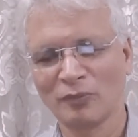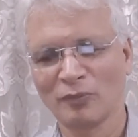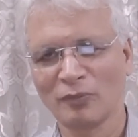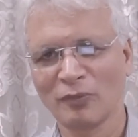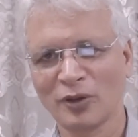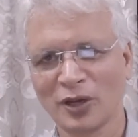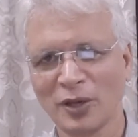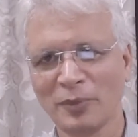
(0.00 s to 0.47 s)

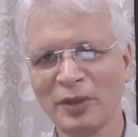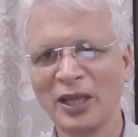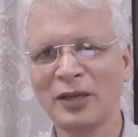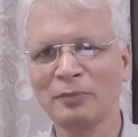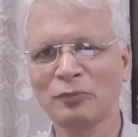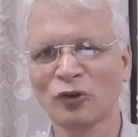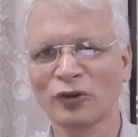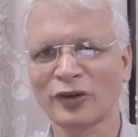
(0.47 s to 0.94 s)

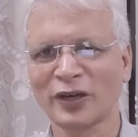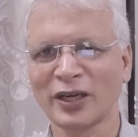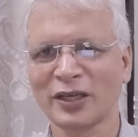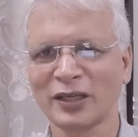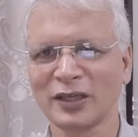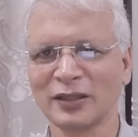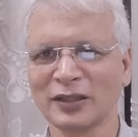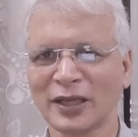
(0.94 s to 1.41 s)
remain
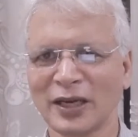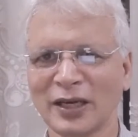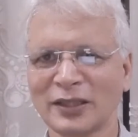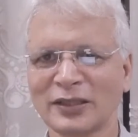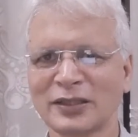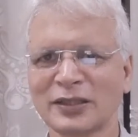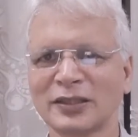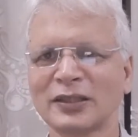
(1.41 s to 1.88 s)
moderate in
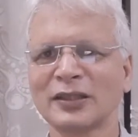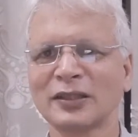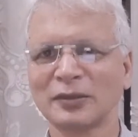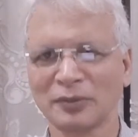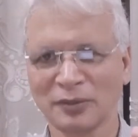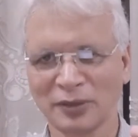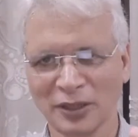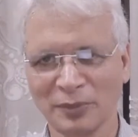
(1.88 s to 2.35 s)
that,
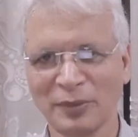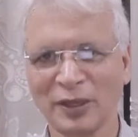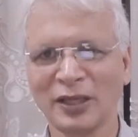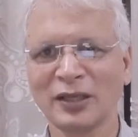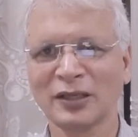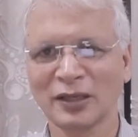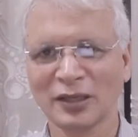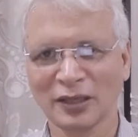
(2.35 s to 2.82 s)

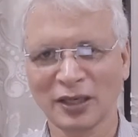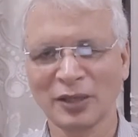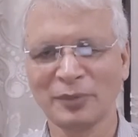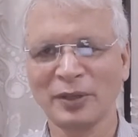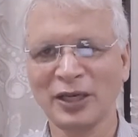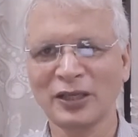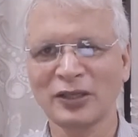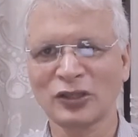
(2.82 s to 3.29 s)

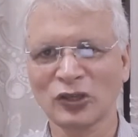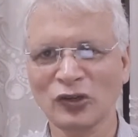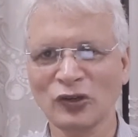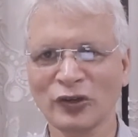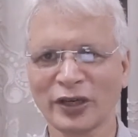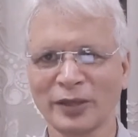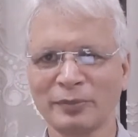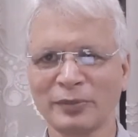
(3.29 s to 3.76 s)
remain
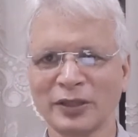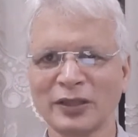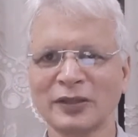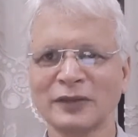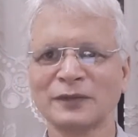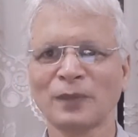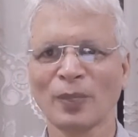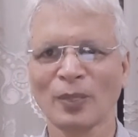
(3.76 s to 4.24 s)
tolerable
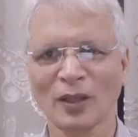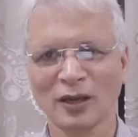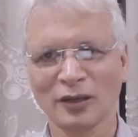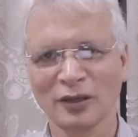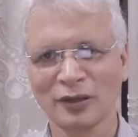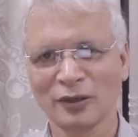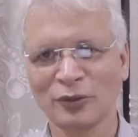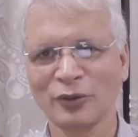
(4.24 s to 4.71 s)

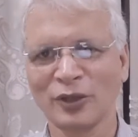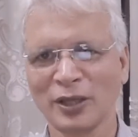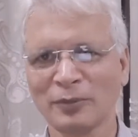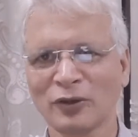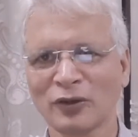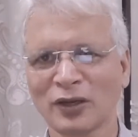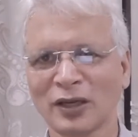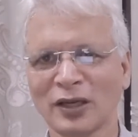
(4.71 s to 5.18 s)
to him
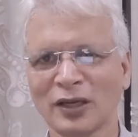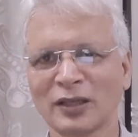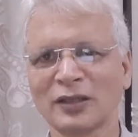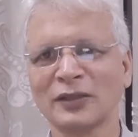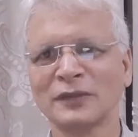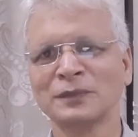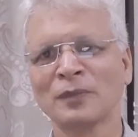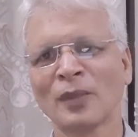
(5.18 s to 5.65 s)
or her.
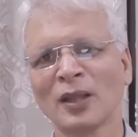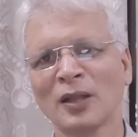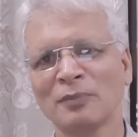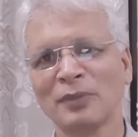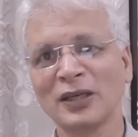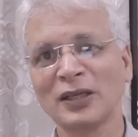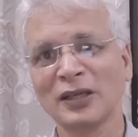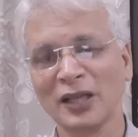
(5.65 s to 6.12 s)

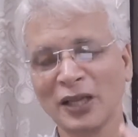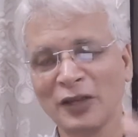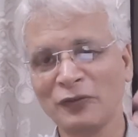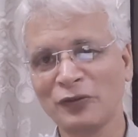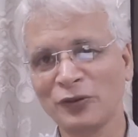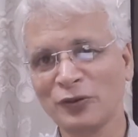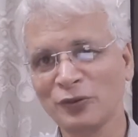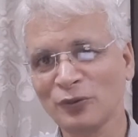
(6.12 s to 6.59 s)
But
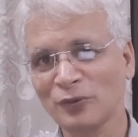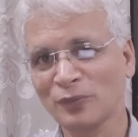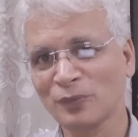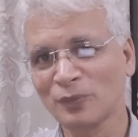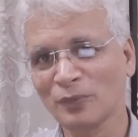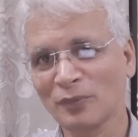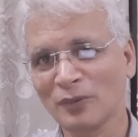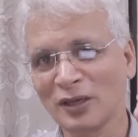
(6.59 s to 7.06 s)
if you
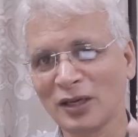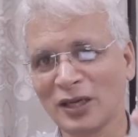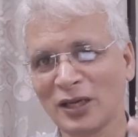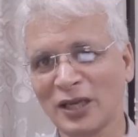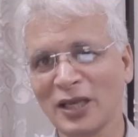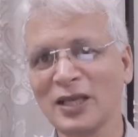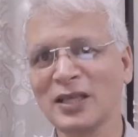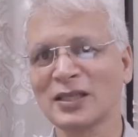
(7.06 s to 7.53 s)

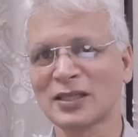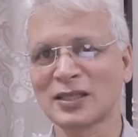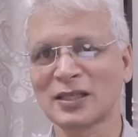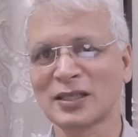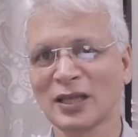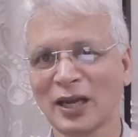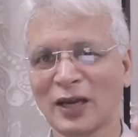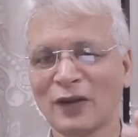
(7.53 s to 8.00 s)

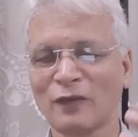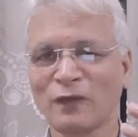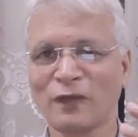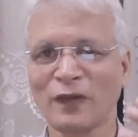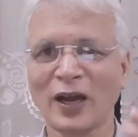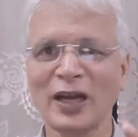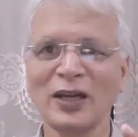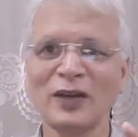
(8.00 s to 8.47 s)
tease and
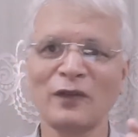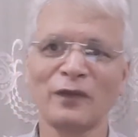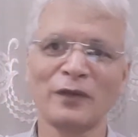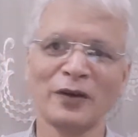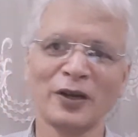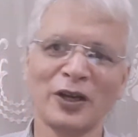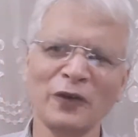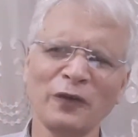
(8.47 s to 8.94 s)
find
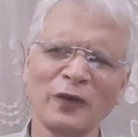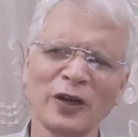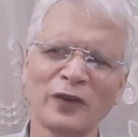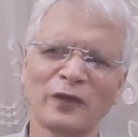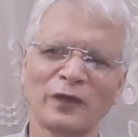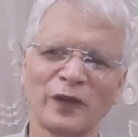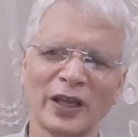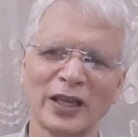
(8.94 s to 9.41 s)

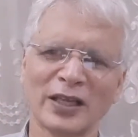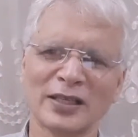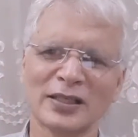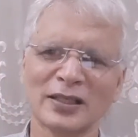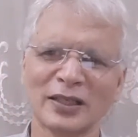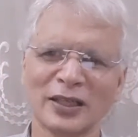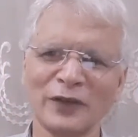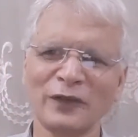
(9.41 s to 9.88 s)
different
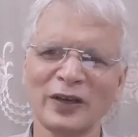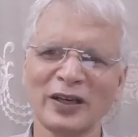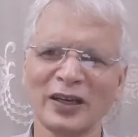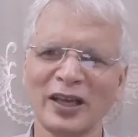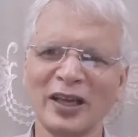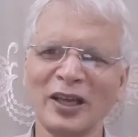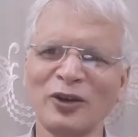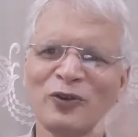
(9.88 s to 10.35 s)
ways,
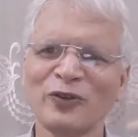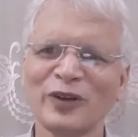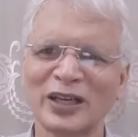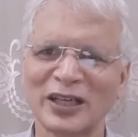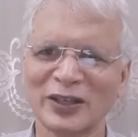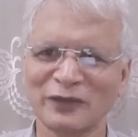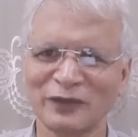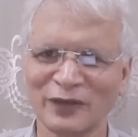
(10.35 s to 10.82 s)
different
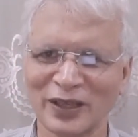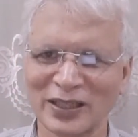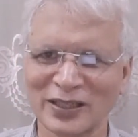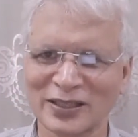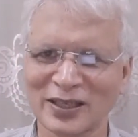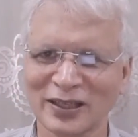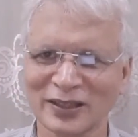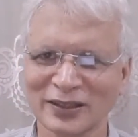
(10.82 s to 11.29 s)
innovative
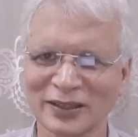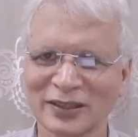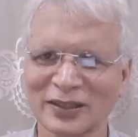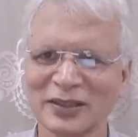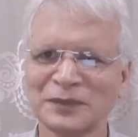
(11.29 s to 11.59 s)
ways rather,